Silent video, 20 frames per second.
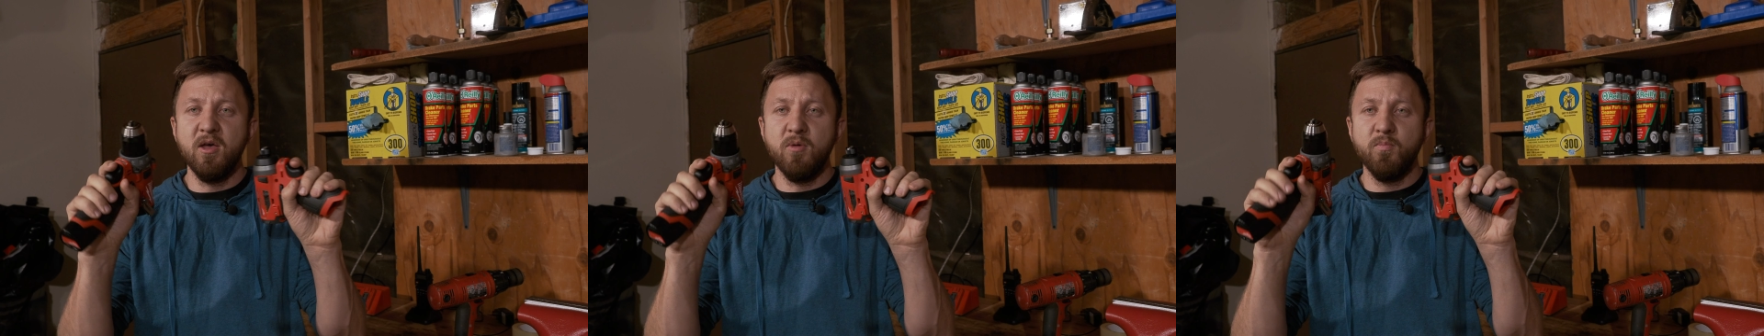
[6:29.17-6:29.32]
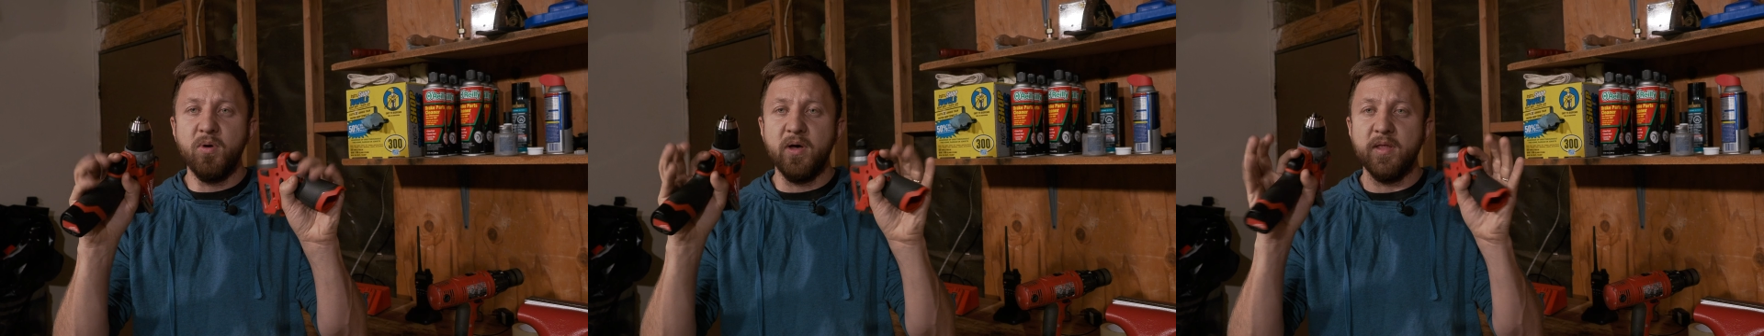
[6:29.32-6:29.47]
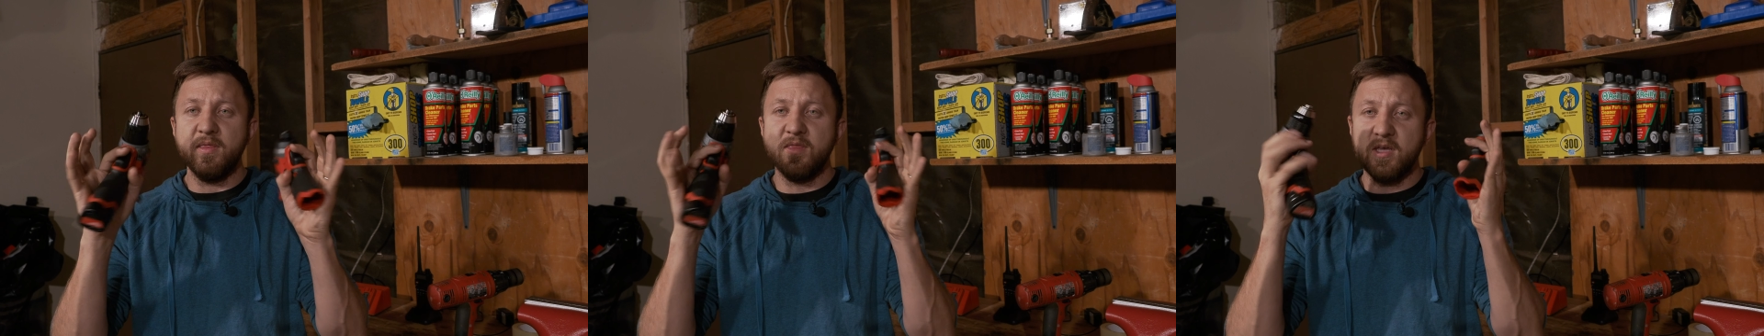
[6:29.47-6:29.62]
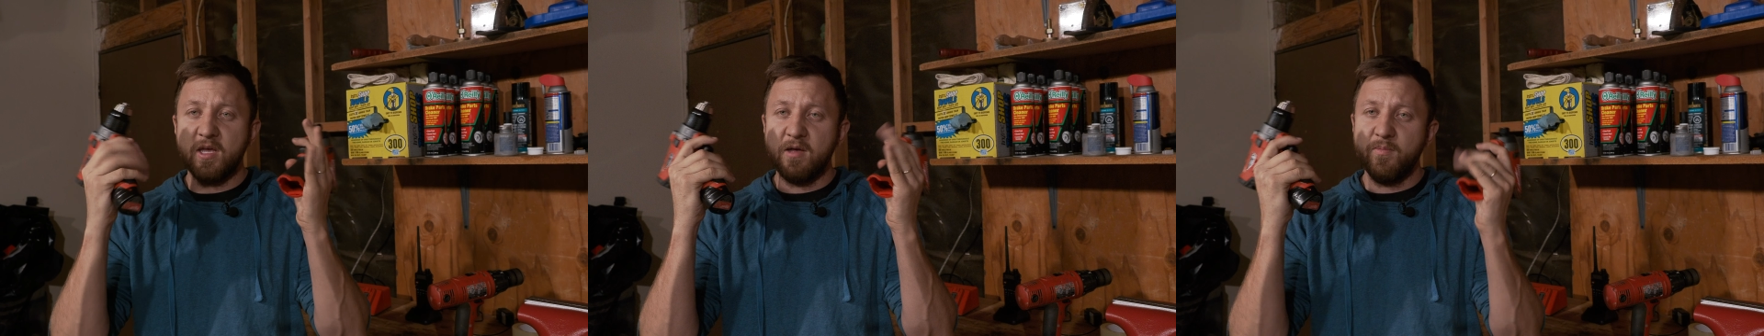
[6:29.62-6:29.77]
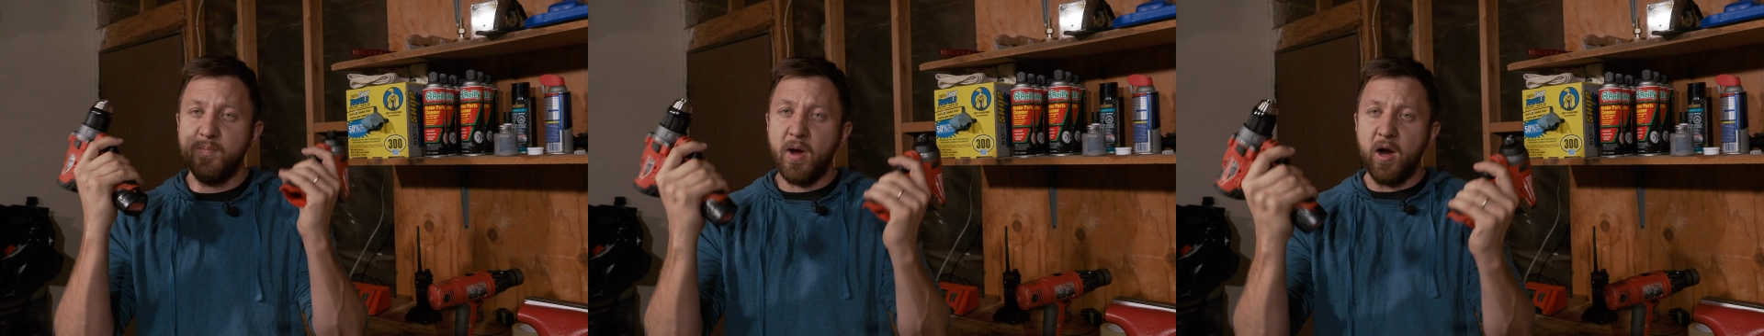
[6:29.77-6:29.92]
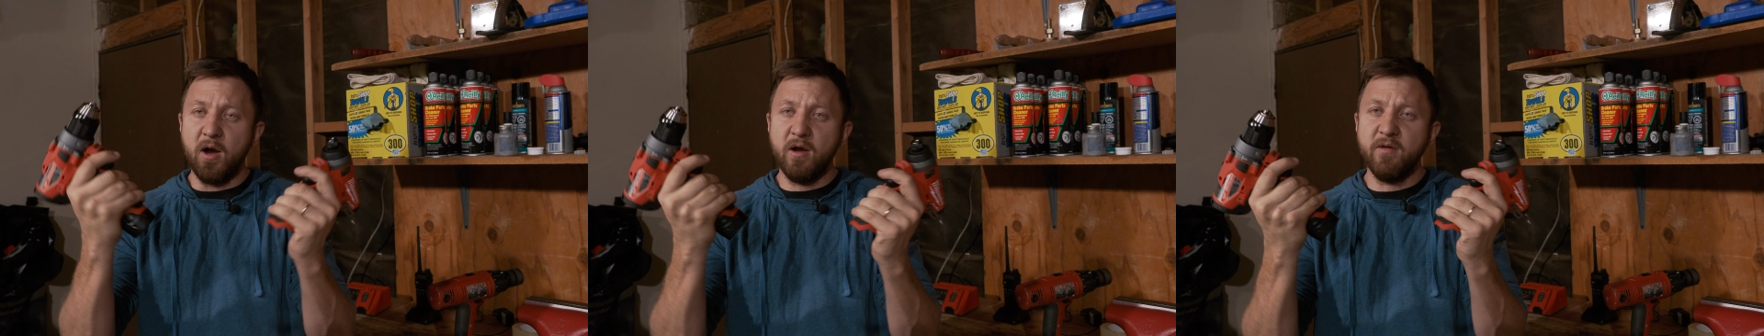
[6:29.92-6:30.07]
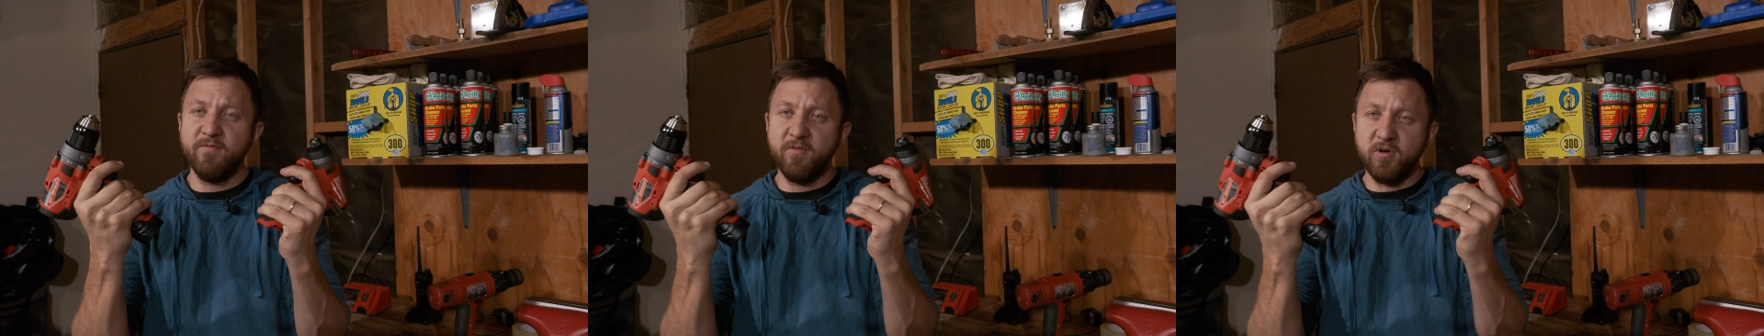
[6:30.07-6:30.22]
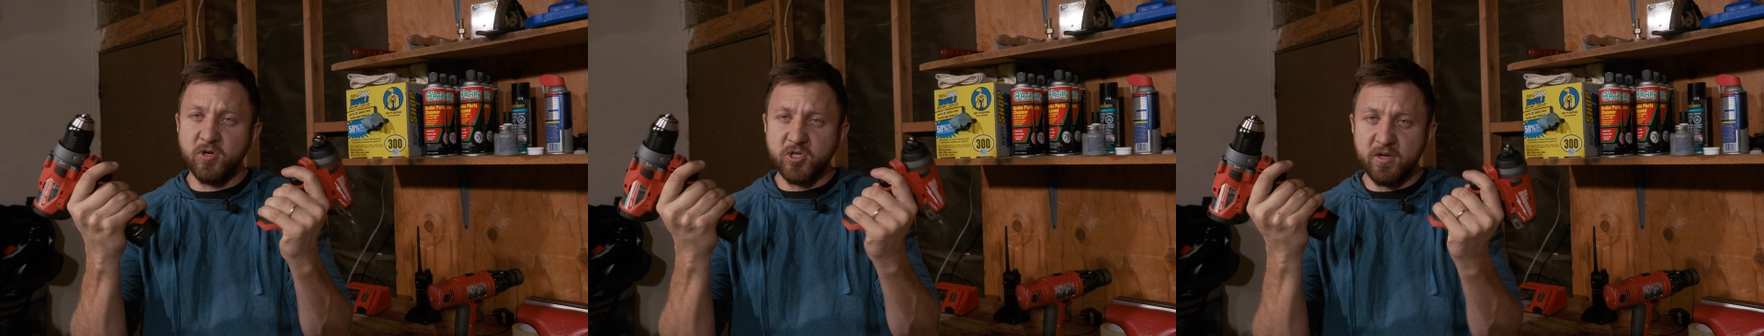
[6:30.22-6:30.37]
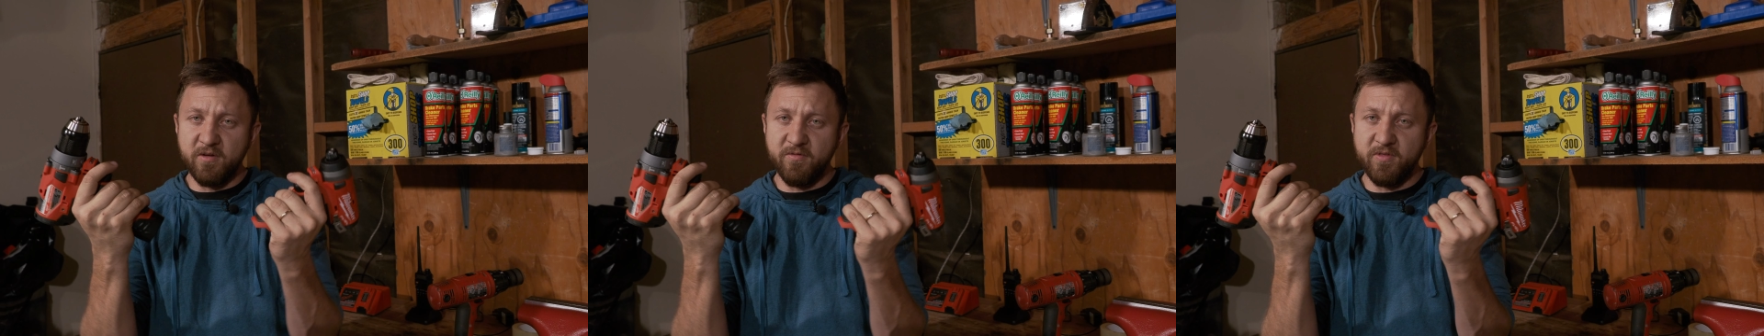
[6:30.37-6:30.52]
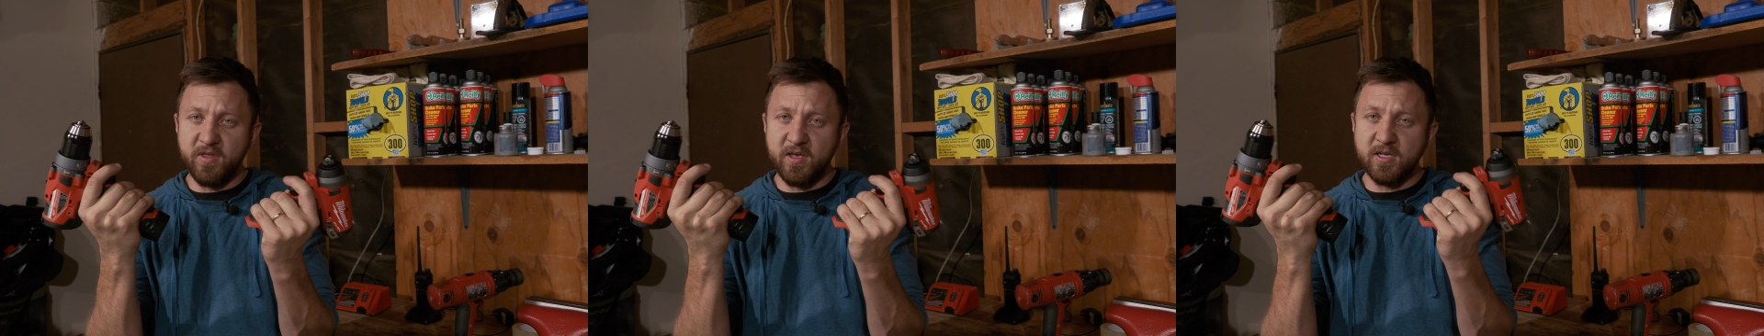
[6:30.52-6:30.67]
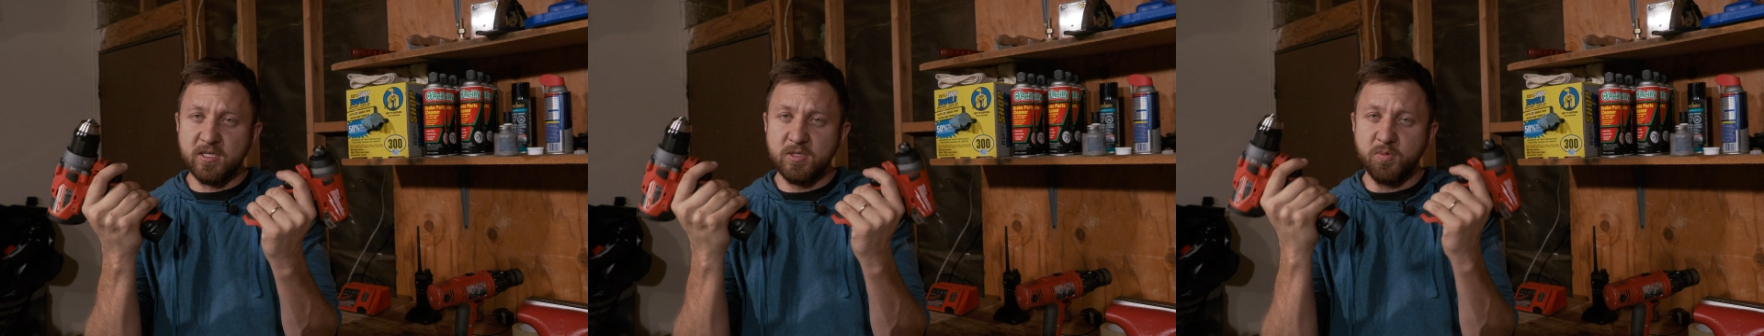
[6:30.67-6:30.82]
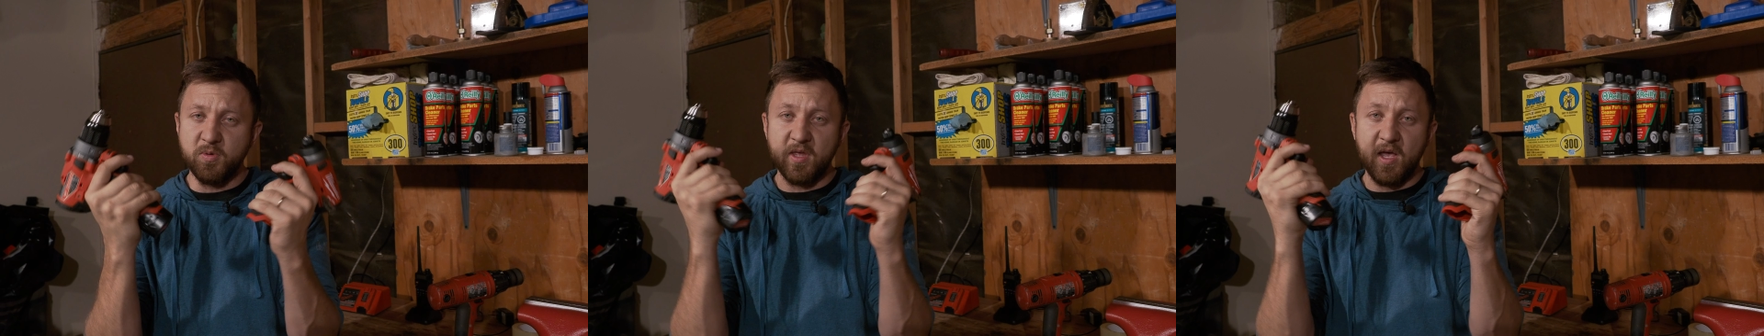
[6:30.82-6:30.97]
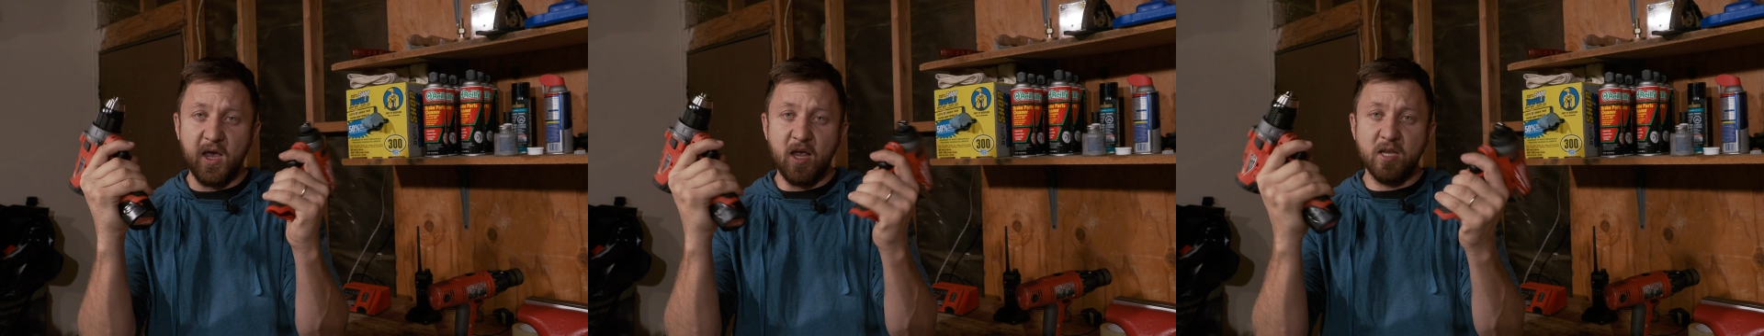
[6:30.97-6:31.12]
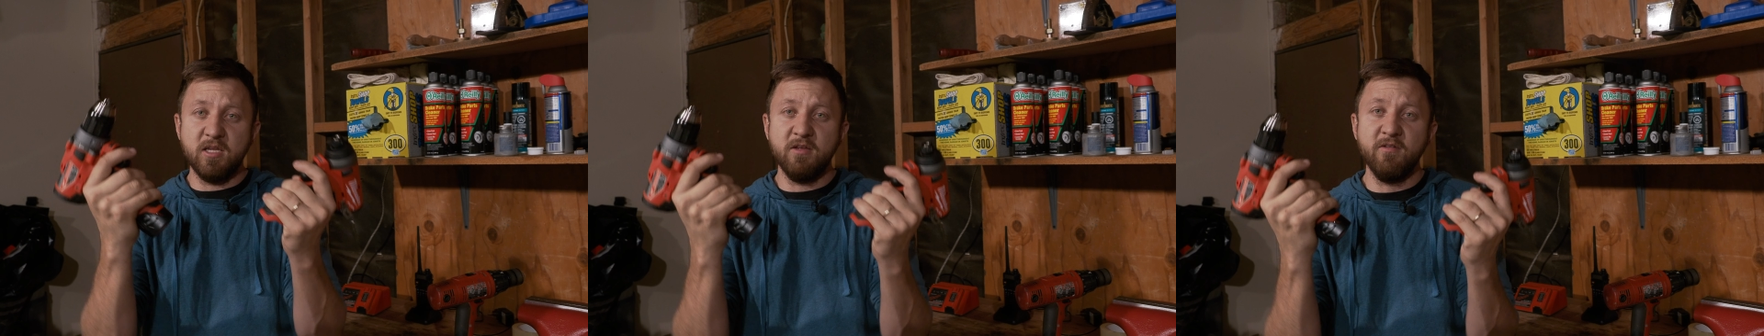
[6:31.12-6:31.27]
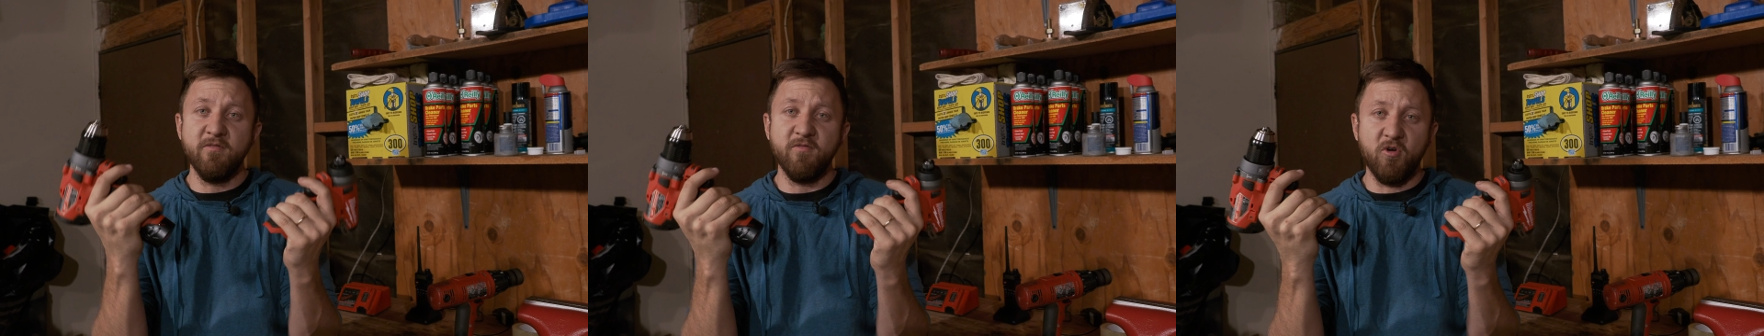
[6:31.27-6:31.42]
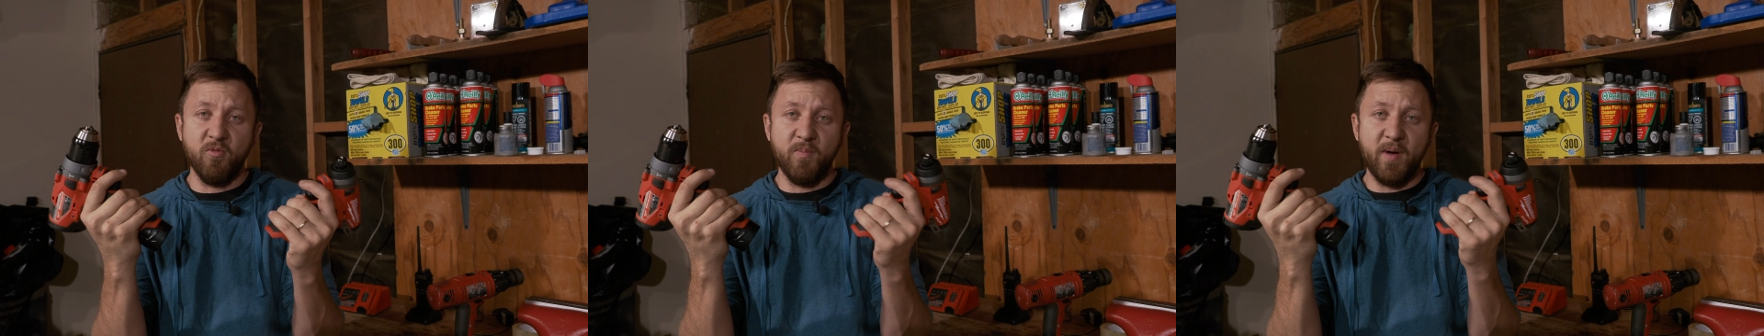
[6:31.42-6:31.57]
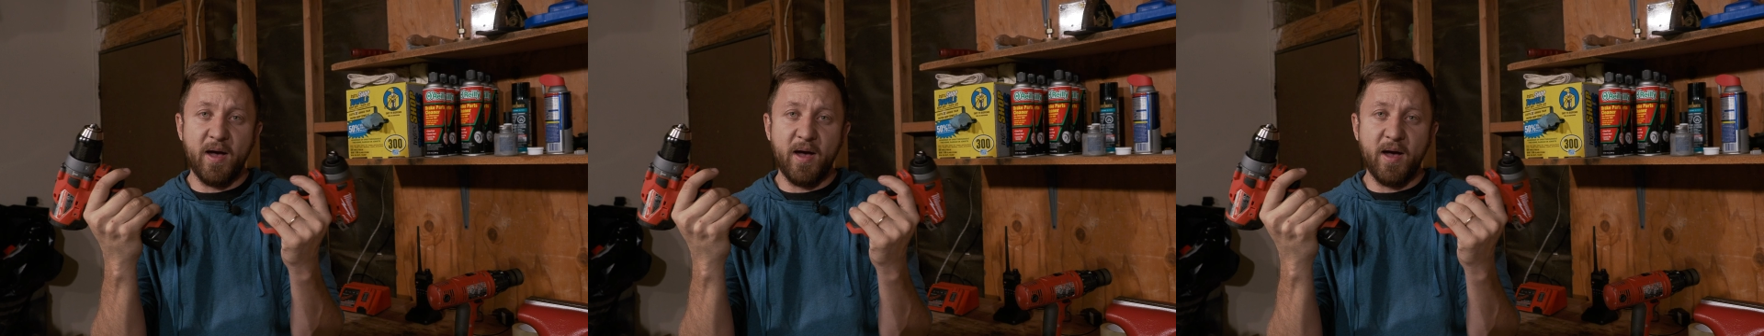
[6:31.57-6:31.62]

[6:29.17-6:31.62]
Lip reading: But the comparative version of this with the 18-volt